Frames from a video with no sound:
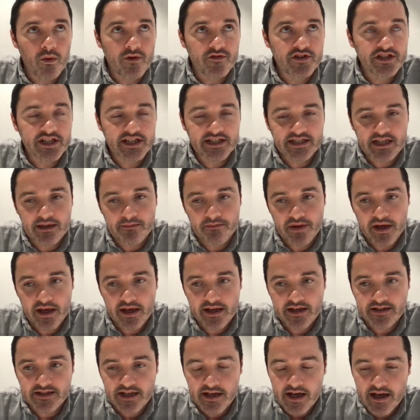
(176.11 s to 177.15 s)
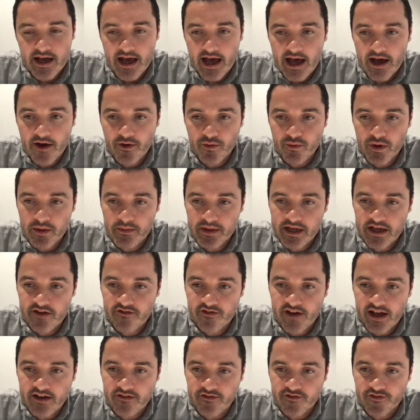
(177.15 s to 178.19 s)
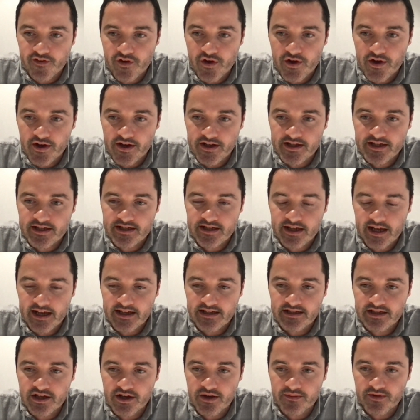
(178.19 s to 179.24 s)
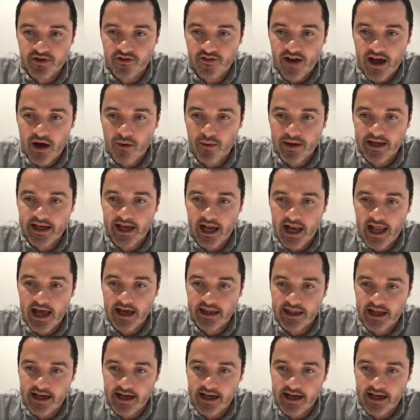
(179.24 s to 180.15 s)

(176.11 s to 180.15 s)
with GCP is how do we be event first in terms of how we collect